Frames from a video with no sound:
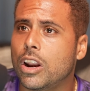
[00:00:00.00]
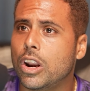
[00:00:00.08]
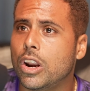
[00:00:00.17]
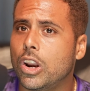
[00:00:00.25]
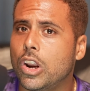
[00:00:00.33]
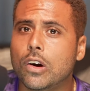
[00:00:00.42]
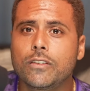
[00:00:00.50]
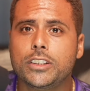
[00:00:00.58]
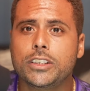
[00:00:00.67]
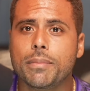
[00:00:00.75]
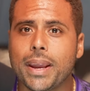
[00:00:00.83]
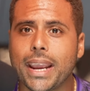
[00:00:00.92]
Loves
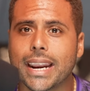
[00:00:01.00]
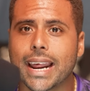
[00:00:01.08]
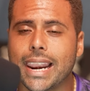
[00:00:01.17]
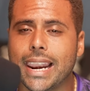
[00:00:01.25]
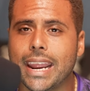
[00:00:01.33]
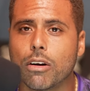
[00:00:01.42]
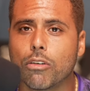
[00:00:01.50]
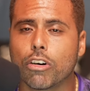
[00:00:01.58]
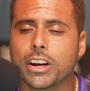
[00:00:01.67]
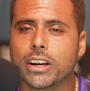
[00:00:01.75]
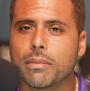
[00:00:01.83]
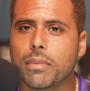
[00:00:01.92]
to make that late run
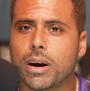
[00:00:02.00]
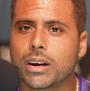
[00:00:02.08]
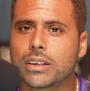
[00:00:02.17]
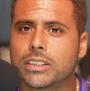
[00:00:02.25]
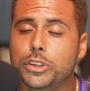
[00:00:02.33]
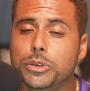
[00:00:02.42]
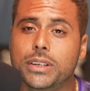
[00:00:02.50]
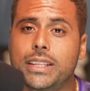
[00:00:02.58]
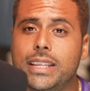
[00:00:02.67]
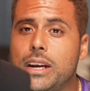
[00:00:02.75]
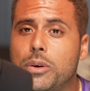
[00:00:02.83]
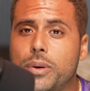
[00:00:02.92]
in the box. You'd
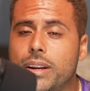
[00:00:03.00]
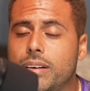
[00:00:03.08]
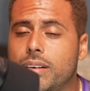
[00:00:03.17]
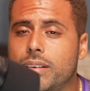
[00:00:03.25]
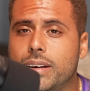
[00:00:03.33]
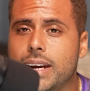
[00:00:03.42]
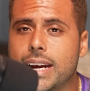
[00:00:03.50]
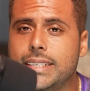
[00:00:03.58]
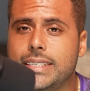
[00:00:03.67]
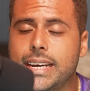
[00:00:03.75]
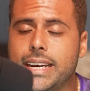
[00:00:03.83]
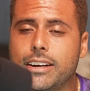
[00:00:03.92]
think with
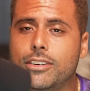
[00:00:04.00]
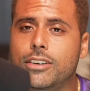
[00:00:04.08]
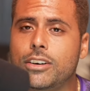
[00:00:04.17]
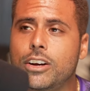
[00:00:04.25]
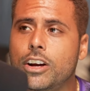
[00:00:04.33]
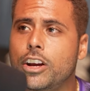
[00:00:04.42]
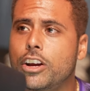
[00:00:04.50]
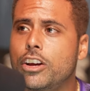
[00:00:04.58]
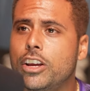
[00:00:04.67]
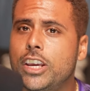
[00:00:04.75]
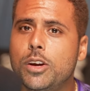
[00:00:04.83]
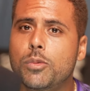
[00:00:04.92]
Caicedo,
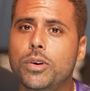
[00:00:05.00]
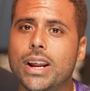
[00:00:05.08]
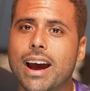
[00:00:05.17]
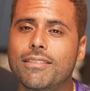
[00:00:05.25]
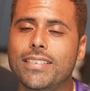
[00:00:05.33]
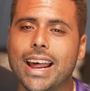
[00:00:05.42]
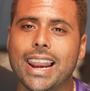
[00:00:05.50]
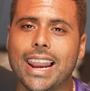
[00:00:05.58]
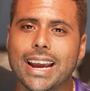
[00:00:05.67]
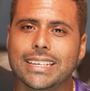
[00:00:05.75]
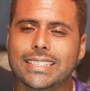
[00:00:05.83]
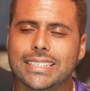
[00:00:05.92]
he would have that
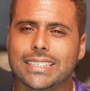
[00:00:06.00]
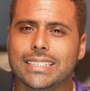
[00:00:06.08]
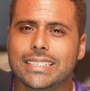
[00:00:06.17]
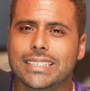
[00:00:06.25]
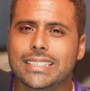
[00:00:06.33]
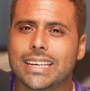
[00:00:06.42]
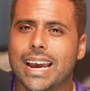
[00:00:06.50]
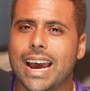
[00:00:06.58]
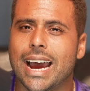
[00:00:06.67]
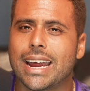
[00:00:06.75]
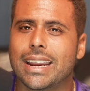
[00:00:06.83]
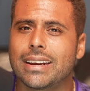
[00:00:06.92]
license.
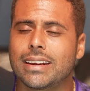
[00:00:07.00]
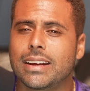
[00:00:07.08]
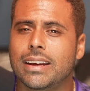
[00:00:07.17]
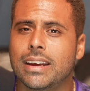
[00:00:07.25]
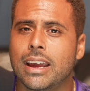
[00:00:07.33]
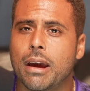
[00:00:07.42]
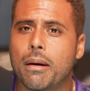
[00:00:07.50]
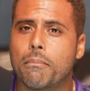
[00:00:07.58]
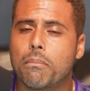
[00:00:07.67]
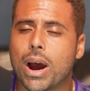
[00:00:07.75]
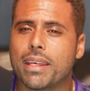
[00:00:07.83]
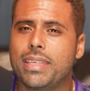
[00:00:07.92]

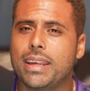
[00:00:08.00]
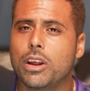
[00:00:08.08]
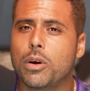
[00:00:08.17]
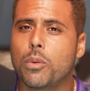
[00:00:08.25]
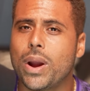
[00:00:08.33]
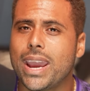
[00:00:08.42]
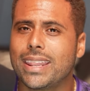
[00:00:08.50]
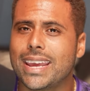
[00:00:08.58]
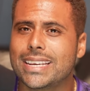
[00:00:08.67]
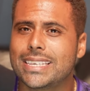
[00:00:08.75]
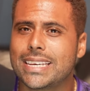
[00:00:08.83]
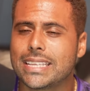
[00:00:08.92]
But I think the way they
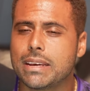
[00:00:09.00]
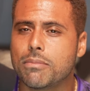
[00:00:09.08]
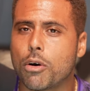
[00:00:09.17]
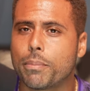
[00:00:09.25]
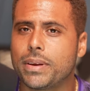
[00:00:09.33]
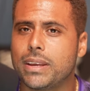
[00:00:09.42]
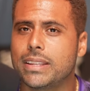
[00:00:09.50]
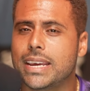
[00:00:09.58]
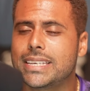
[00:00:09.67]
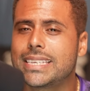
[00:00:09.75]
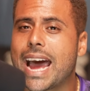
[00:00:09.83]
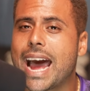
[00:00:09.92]
set him up, they
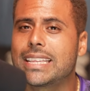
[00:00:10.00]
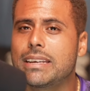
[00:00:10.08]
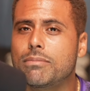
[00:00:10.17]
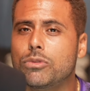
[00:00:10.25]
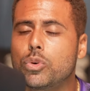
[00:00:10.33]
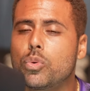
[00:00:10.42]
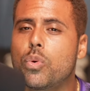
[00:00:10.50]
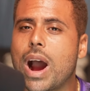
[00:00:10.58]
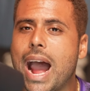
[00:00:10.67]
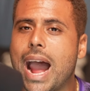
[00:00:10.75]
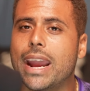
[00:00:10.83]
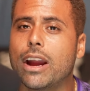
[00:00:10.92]
start him too
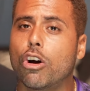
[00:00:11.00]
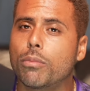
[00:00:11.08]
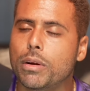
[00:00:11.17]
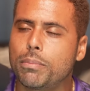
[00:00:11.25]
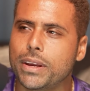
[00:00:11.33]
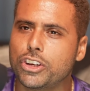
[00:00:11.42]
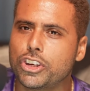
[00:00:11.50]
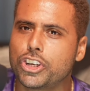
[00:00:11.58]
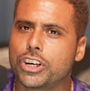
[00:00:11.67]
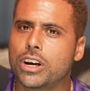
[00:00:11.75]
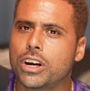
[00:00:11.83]
high up the pitch.